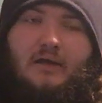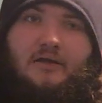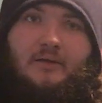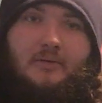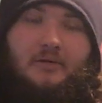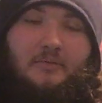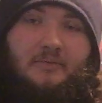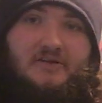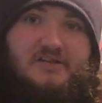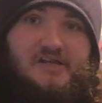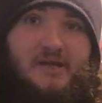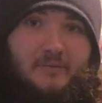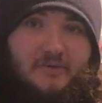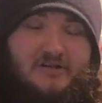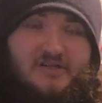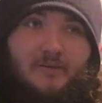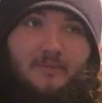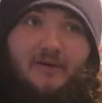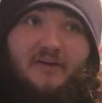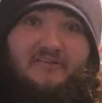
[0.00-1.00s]
WWE
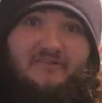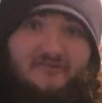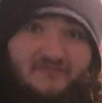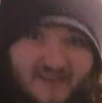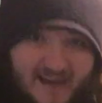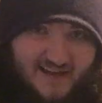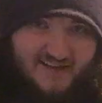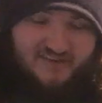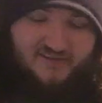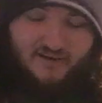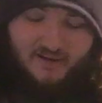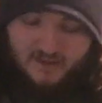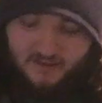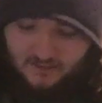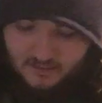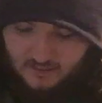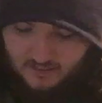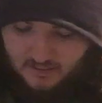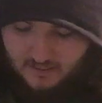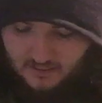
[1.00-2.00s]
Championship at Fastlane,